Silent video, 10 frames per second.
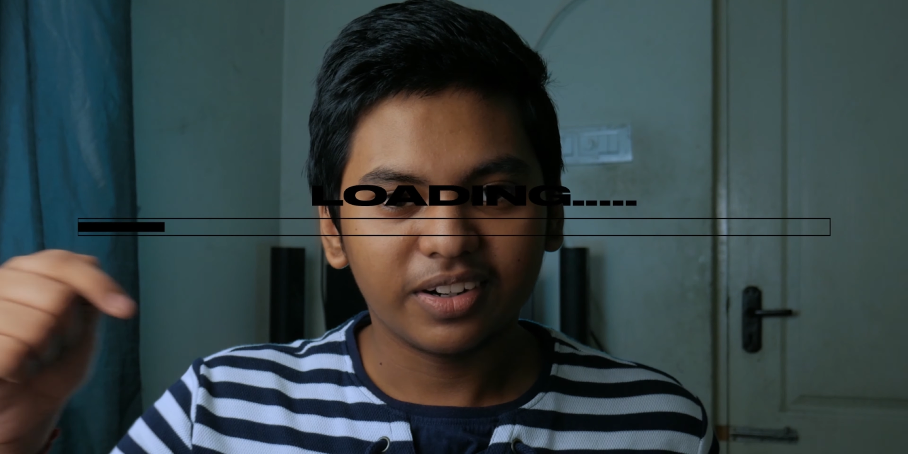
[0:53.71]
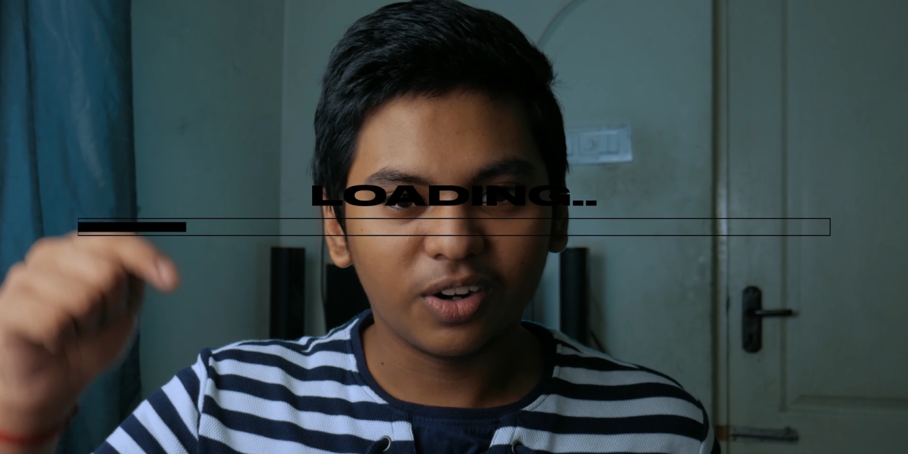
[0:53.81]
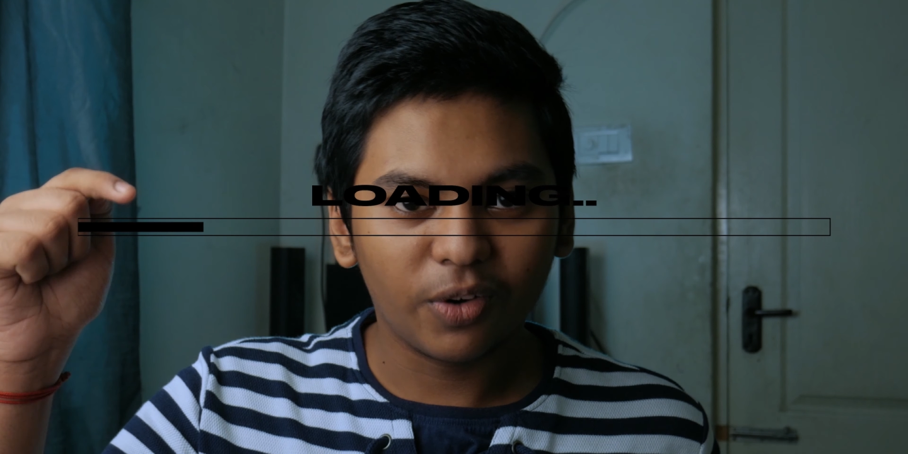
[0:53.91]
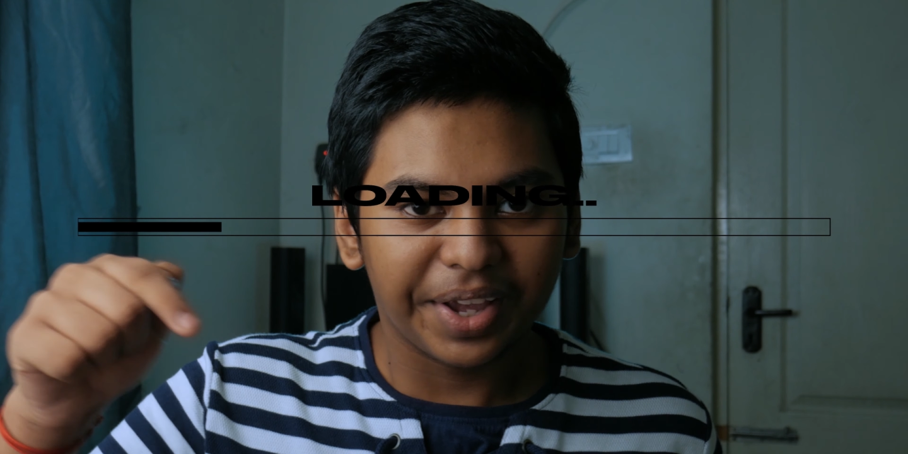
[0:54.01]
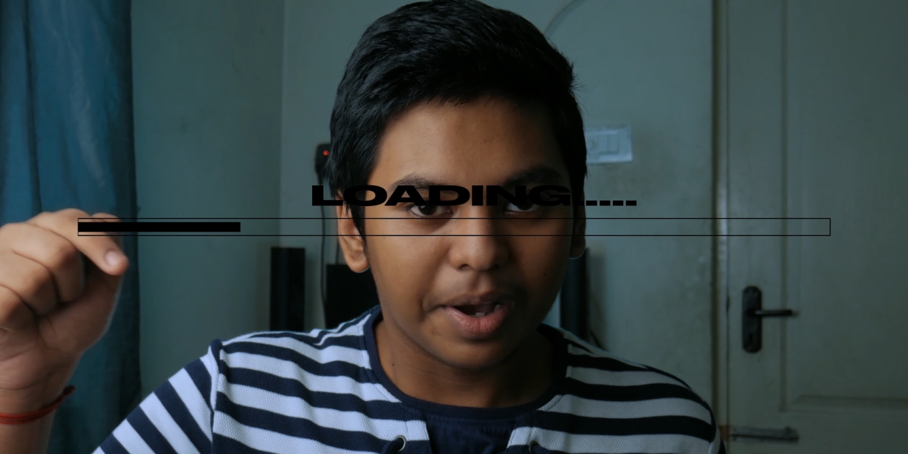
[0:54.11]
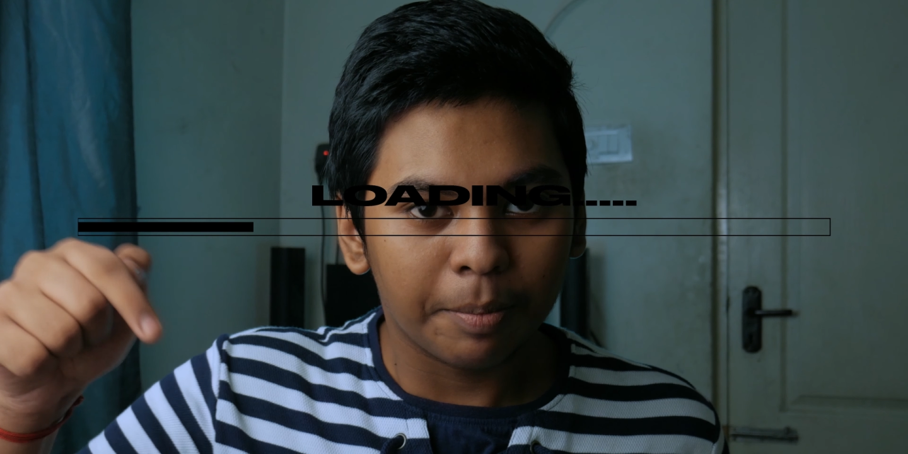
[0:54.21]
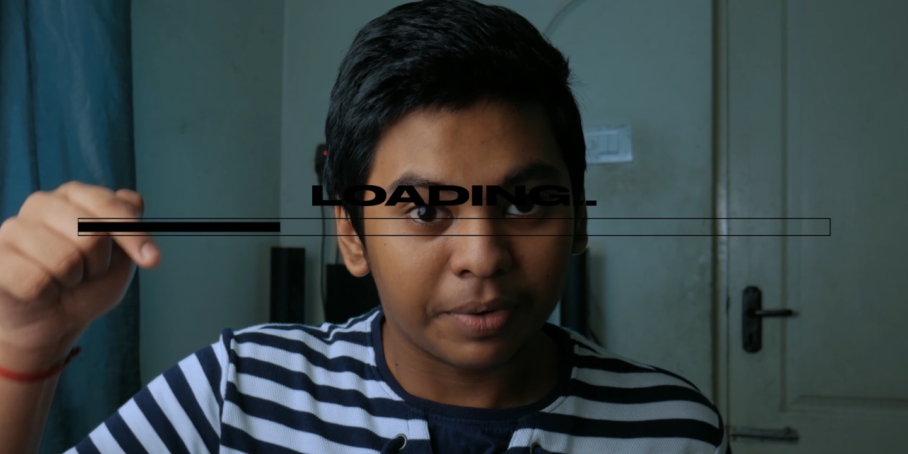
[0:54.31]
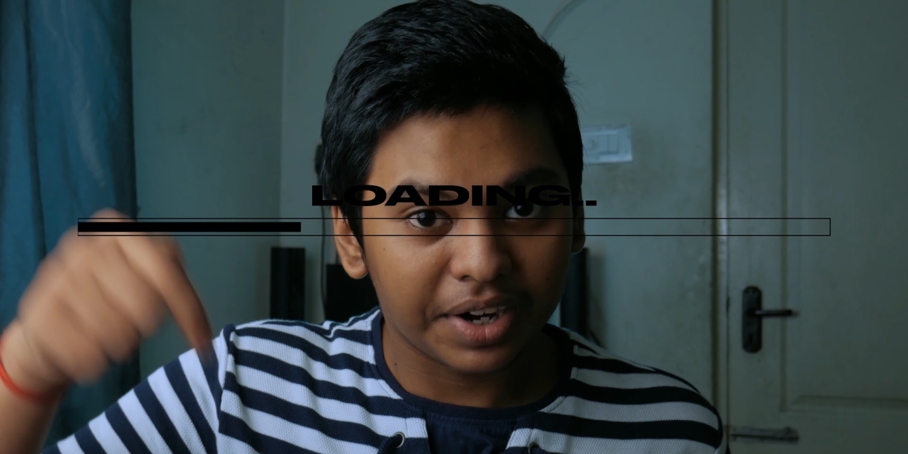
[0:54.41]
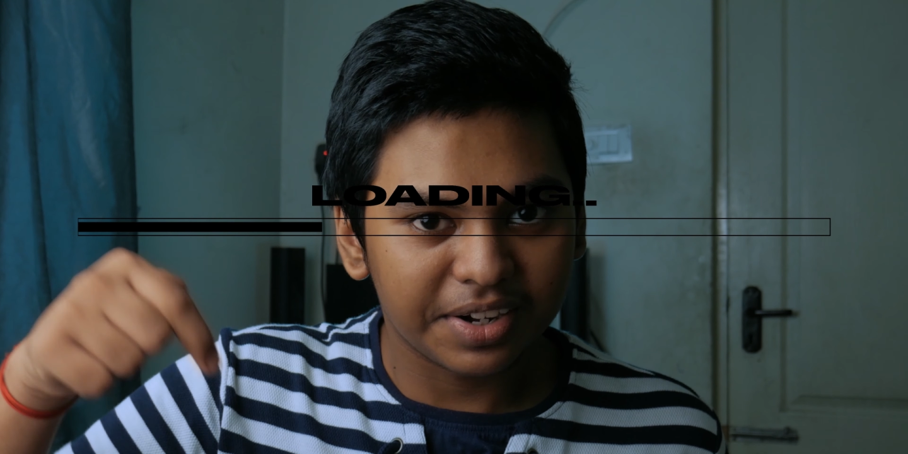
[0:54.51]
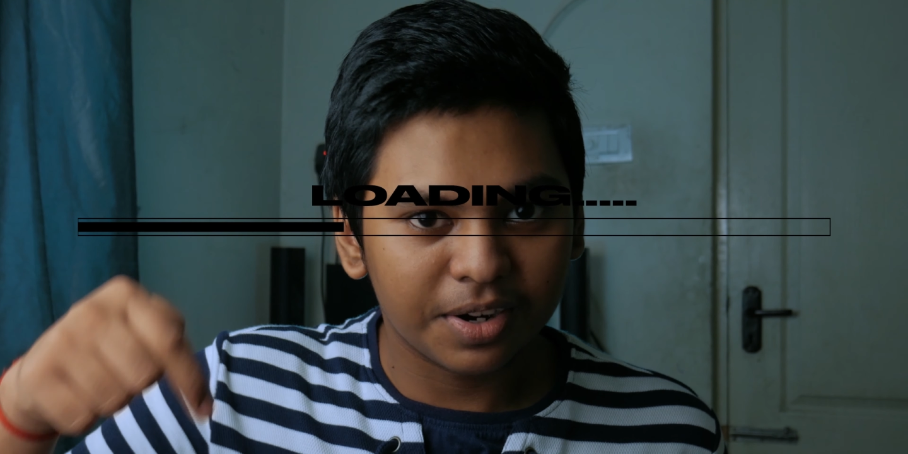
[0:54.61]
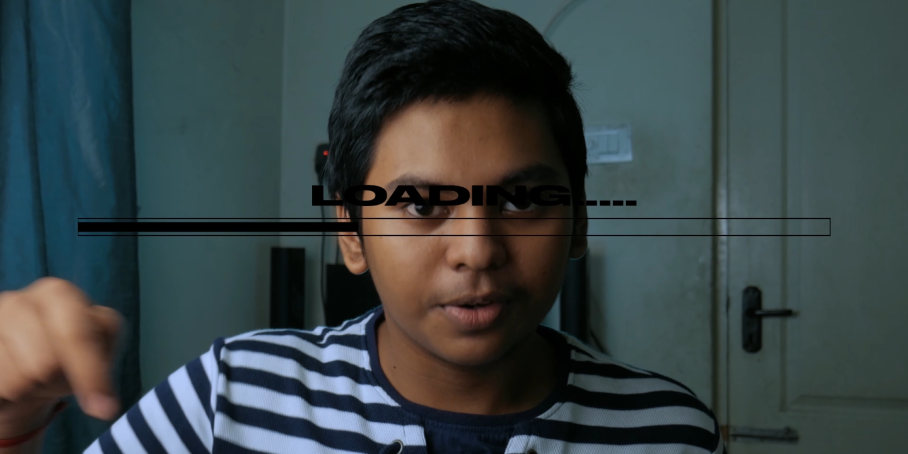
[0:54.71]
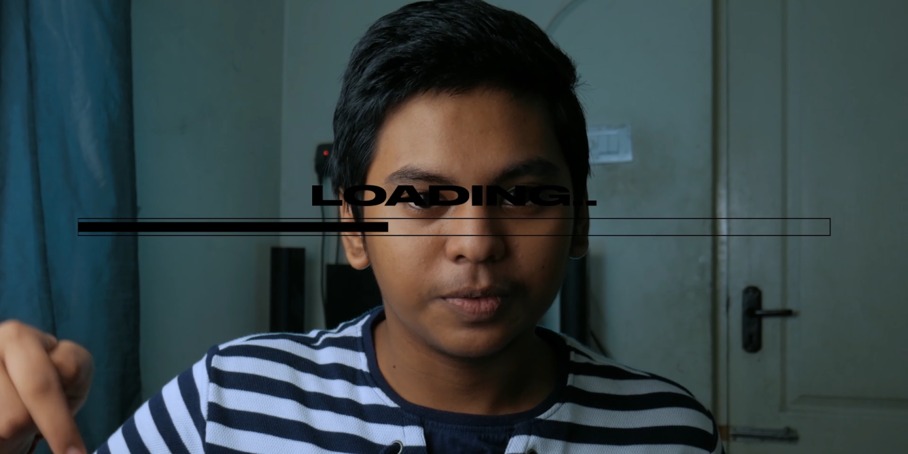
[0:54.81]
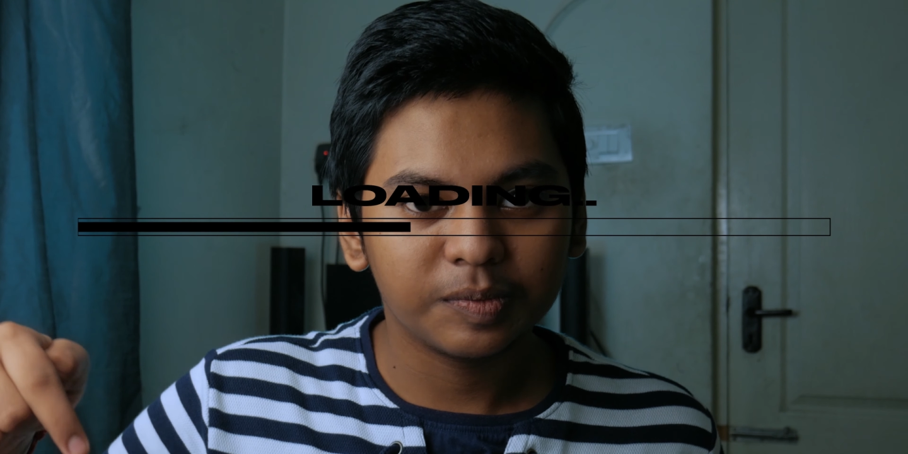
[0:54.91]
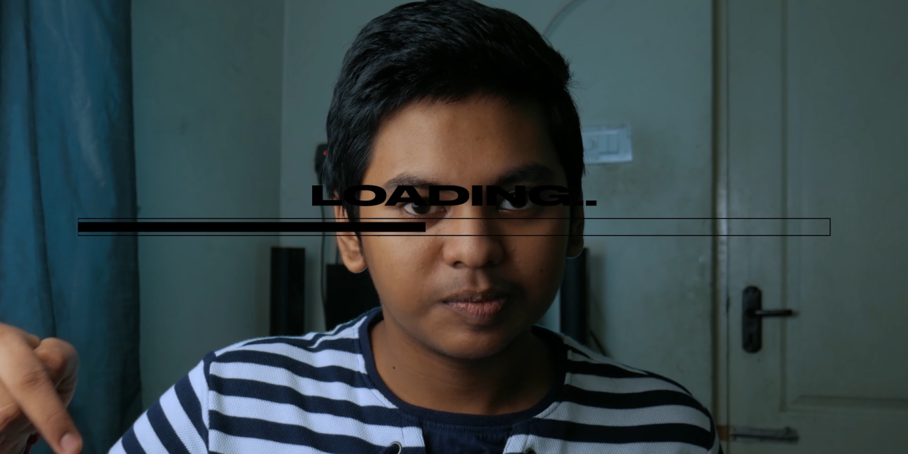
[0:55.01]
loading up right now.